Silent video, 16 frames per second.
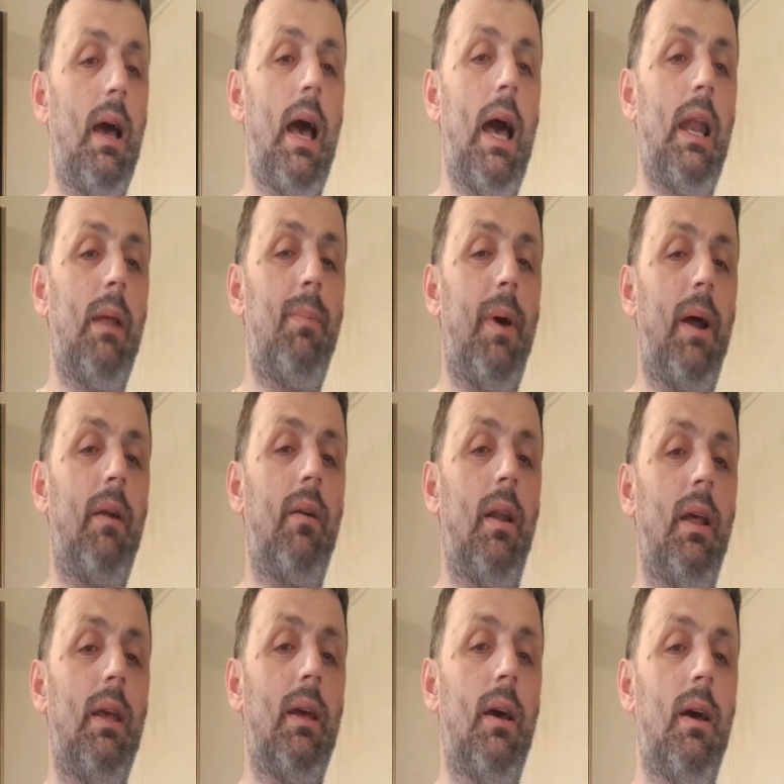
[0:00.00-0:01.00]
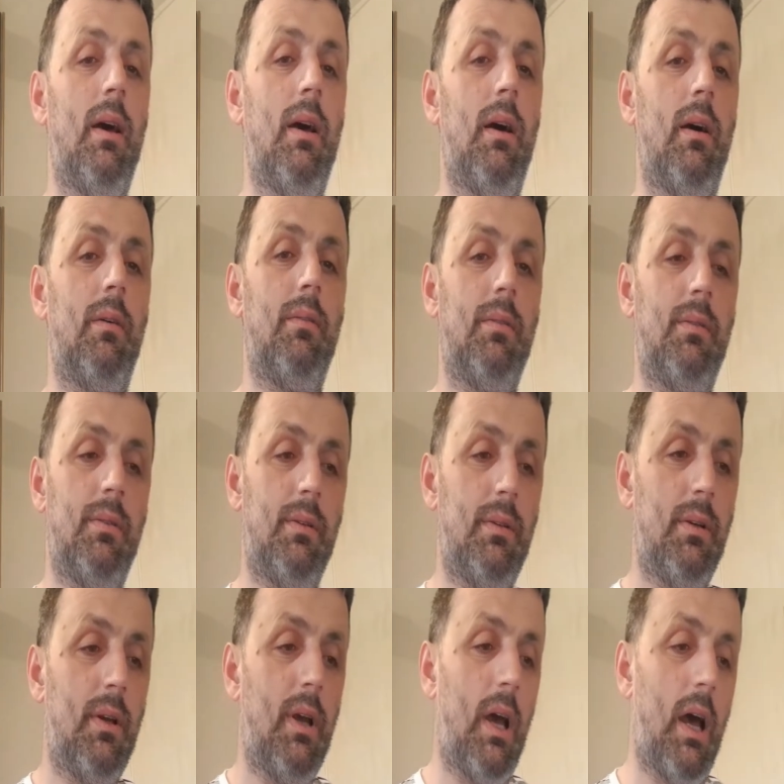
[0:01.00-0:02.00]
And apparently a
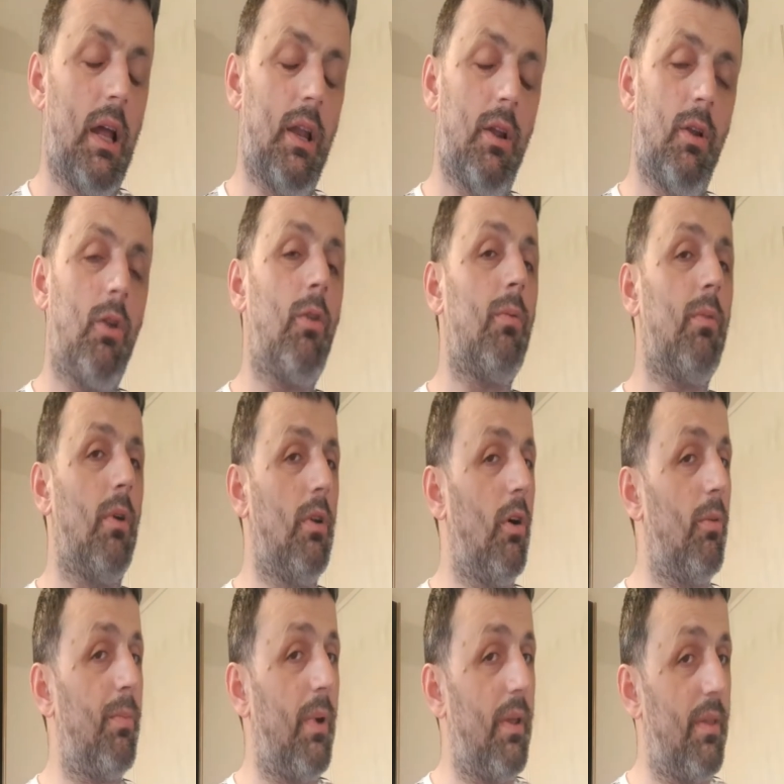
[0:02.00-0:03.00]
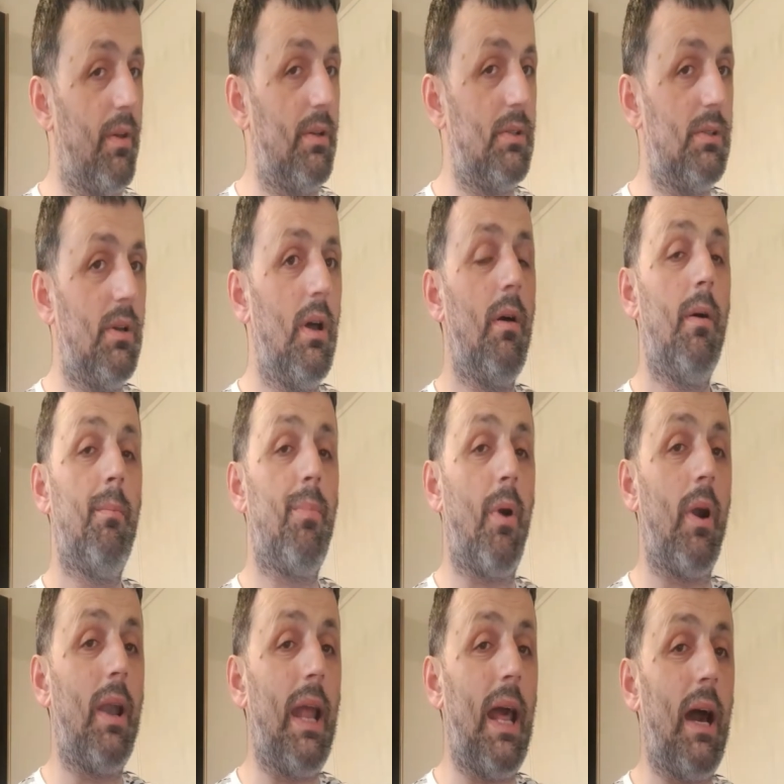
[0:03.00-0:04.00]
lot of brothers
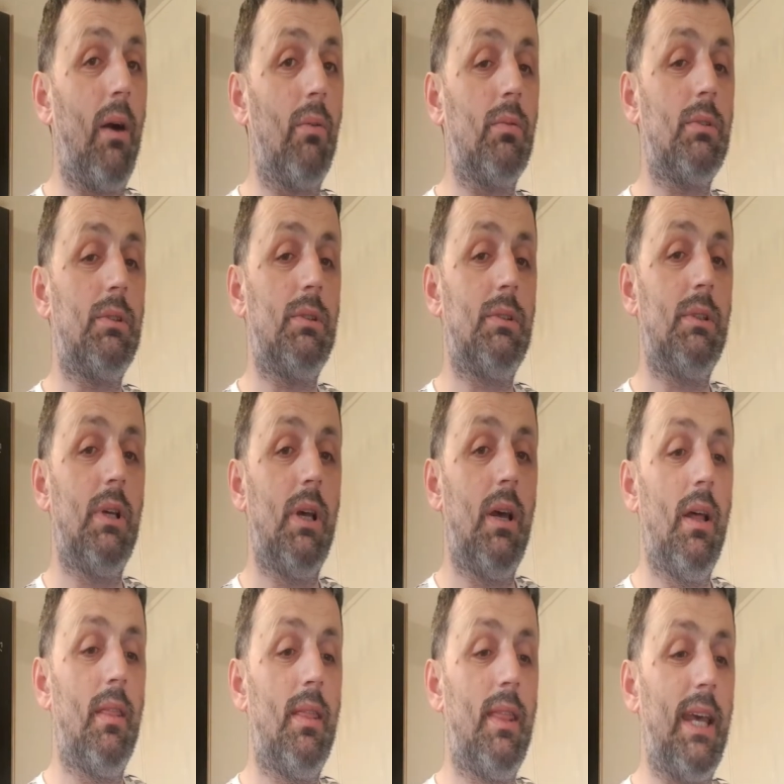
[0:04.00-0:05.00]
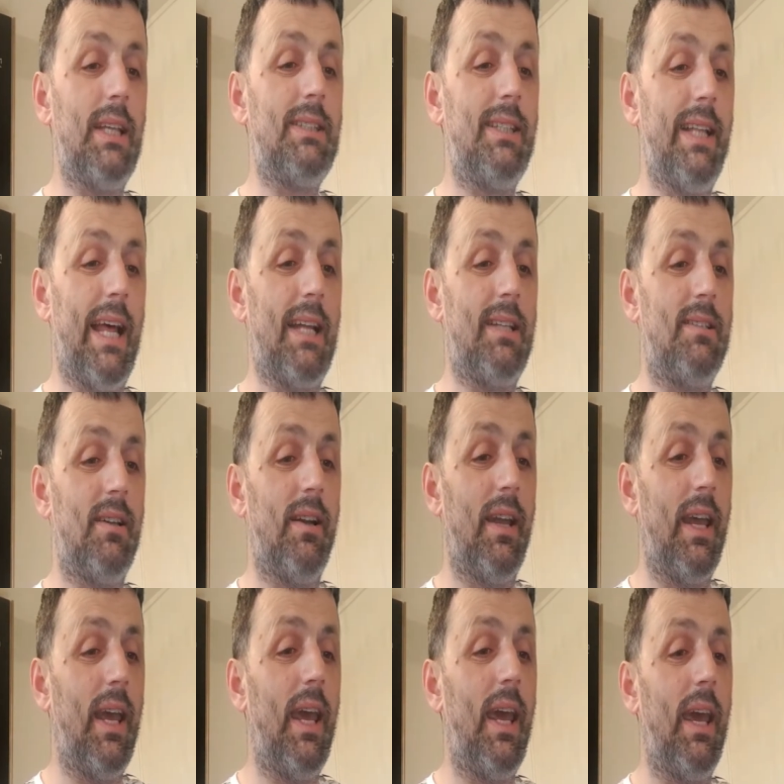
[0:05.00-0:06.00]
pronounce this letter
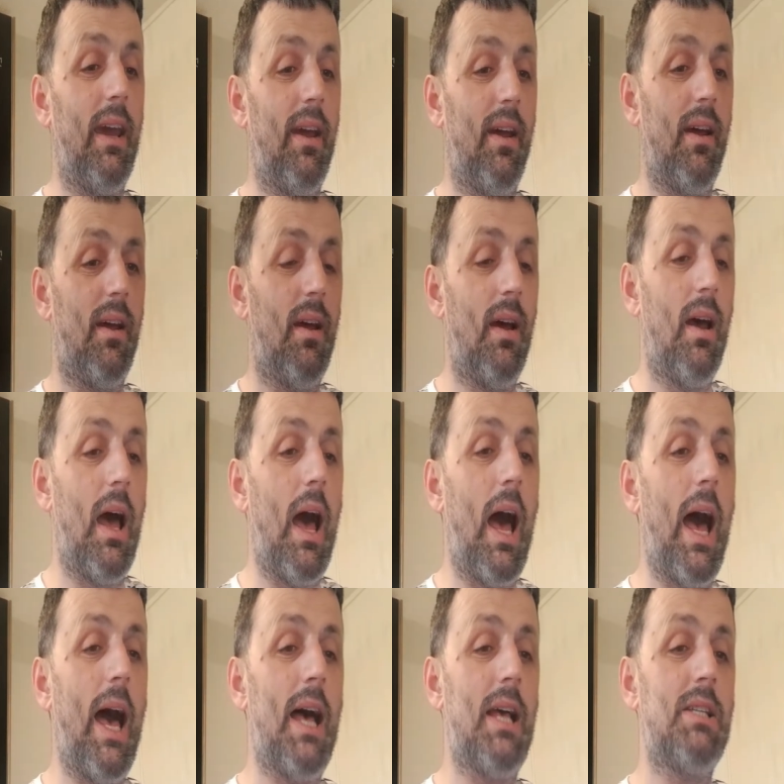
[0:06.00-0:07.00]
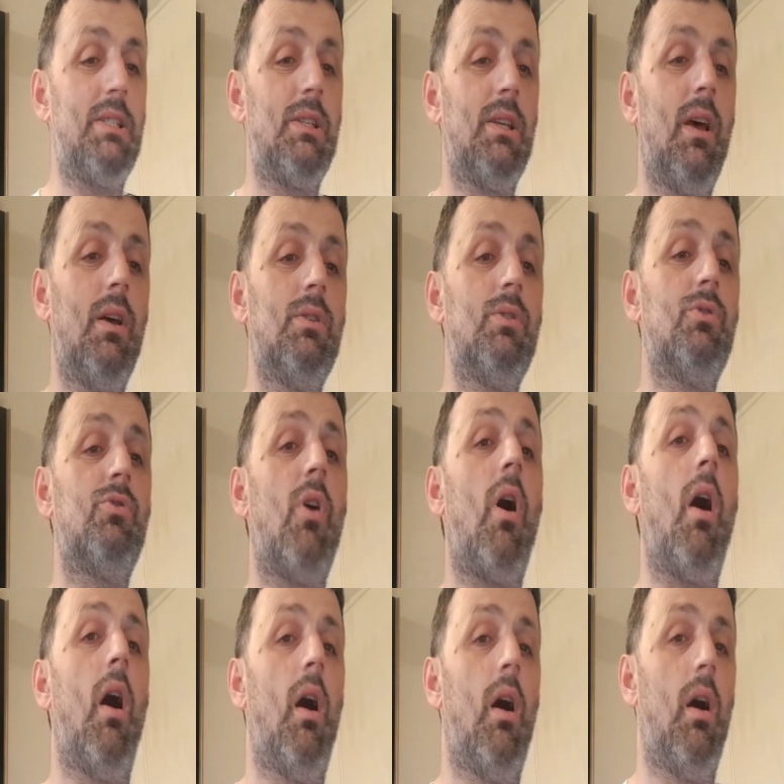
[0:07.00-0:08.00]
here as
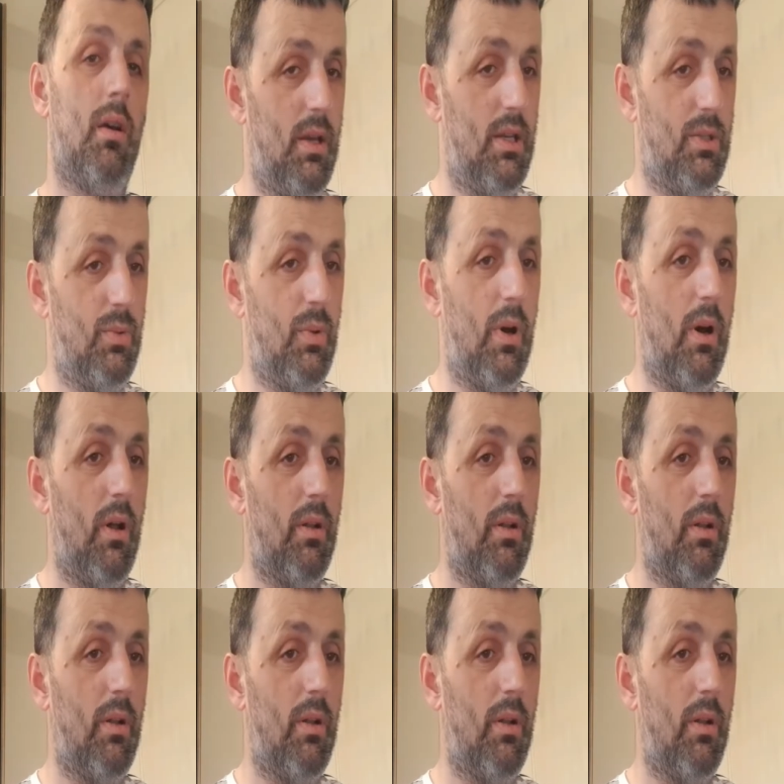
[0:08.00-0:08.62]
za as well,